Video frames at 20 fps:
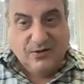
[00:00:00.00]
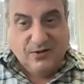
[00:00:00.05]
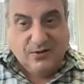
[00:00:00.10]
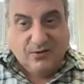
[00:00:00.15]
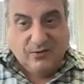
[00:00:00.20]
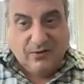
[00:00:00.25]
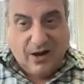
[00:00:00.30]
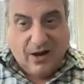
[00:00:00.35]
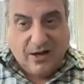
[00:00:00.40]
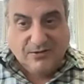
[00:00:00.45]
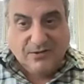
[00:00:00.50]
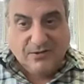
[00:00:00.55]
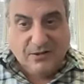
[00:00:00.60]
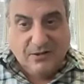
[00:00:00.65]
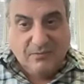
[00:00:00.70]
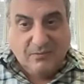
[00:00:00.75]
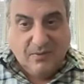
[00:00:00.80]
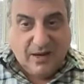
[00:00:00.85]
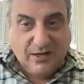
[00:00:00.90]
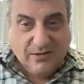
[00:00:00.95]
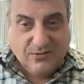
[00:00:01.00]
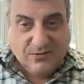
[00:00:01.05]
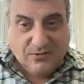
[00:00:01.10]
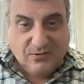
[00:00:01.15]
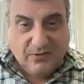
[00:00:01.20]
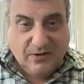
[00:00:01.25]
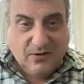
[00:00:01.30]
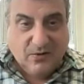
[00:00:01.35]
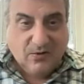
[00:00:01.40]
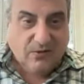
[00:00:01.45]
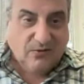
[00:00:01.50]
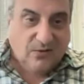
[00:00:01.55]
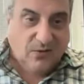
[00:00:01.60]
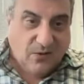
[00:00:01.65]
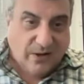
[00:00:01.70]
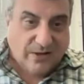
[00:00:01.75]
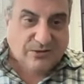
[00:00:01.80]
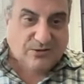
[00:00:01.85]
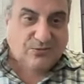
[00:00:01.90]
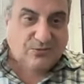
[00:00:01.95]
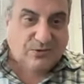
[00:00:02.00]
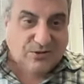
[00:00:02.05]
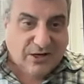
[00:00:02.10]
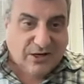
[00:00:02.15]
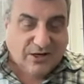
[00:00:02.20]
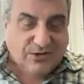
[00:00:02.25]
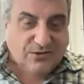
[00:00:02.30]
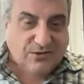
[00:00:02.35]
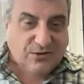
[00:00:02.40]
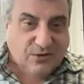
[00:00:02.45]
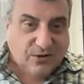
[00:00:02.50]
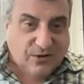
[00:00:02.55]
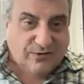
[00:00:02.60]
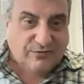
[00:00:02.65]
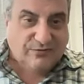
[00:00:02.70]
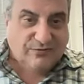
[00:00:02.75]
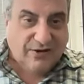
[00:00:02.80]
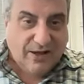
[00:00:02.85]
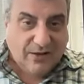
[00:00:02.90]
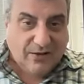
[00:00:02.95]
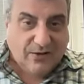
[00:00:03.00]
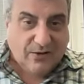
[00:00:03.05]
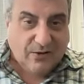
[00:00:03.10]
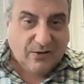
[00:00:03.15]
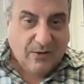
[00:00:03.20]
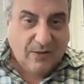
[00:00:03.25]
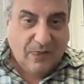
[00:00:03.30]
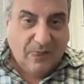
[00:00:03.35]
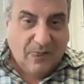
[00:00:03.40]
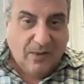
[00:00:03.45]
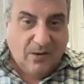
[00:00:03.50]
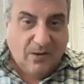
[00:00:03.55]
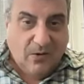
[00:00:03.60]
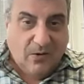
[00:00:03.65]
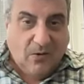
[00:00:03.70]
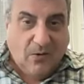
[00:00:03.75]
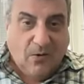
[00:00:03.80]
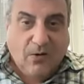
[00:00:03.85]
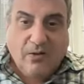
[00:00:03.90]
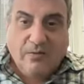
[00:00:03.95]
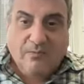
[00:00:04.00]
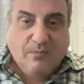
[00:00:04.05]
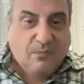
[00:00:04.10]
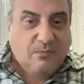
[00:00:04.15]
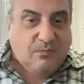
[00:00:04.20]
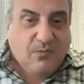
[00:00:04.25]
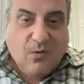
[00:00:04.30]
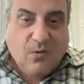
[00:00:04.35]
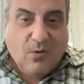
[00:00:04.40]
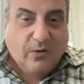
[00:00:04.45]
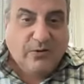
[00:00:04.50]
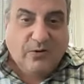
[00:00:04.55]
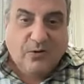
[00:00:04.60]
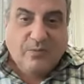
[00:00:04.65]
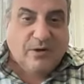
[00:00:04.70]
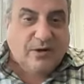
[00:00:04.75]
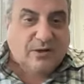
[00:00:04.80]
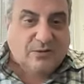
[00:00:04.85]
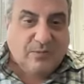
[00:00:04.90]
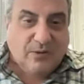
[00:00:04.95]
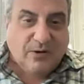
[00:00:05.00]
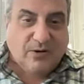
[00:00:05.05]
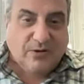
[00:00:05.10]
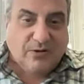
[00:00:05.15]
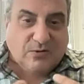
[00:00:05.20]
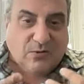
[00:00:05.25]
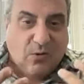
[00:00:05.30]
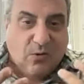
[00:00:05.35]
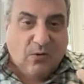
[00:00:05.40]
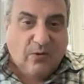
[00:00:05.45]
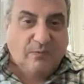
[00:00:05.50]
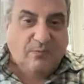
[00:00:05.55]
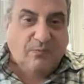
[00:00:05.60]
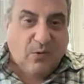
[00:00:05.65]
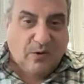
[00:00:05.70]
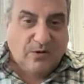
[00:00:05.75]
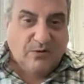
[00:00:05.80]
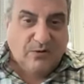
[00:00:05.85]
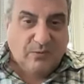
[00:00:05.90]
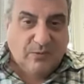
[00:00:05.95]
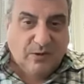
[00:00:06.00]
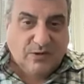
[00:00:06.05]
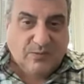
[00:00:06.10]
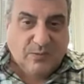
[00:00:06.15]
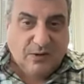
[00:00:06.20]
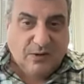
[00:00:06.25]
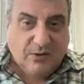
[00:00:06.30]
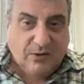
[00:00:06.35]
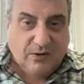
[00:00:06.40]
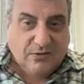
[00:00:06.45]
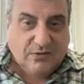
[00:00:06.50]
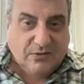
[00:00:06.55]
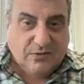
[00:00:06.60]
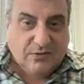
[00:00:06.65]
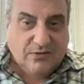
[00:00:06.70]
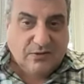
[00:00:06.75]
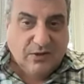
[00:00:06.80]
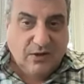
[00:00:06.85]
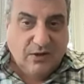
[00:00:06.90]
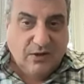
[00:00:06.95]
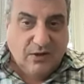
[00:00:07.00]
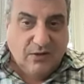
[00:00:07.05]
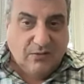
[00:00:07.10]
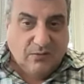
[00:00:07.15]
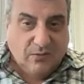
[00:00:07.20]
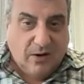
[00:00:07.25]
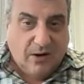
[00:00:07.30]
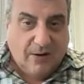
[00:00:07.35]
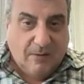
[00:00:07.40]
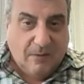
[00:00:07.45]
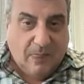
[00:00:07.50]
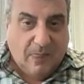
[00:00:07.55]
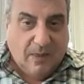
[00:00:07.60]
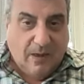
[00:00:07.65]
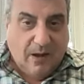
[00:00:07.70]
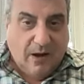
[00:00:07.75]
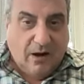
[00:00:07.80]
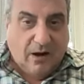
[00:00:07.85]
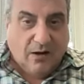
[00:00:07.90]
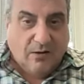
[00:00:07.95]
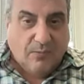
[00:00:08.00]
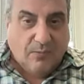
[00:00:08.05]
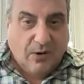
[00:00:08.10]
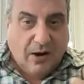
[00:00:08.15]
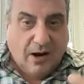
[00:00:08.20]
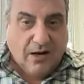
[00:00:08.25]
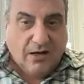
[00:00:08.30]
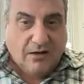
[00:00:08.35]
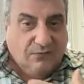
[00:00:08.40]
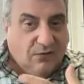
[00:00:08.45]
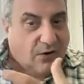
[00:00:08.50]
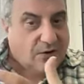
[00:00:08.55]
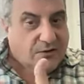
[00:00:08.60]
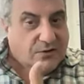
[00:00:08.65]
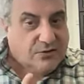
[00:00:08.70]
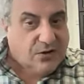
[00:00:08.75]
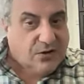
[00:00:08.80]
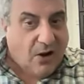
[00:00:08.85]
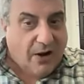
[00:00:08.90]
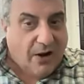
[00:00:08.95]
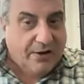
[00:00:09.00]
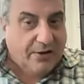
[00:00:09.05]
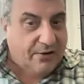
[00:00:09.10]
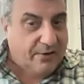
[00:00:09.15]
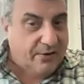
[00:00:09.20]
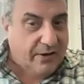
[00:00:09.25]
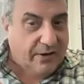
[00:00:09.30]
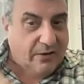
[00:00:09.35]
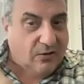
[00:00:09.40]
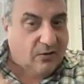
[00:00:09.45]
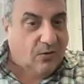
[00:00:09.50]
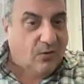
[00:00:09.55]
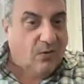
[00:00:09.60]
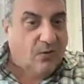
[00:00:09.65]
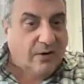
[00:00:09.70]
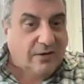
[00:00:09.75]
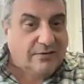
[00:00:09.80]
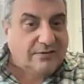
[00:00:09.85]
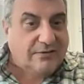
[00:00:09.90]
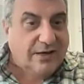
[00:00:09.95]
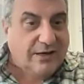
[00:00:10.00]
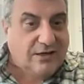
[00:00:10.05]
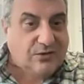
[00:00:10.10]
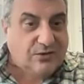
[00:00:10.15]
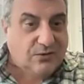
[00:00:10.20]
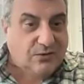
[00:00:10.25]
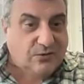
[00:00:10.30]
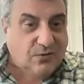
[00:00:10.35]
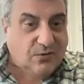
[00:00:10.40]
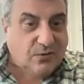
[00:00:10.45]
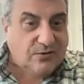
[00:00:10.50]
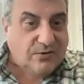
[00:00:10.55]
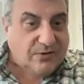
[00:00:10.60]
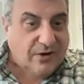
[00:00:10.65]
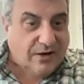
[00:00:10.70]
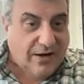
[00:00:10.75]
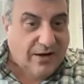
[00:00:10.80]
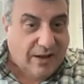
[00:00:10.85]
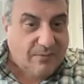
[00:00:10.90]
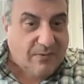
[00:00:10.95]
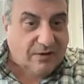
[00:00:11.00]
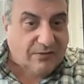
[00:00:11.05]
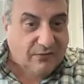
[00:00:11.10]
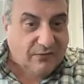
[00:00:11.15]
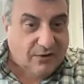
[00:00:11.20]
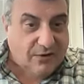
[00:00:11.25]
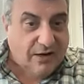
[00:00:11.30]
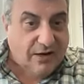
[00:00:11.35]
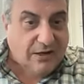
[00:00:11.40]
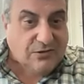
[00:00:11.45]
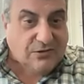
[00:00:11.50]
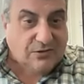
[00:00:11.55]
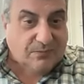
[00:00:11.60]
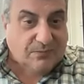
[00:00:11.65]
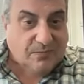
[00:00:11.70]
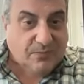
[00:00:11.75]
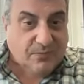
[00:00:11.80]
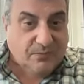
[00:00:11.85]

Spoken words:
curiosity, mastery, or loss, rejection, hurt, failure. All human experiences, all important human experiences, right, are a product of our desire and our orientation towards dynamic variation.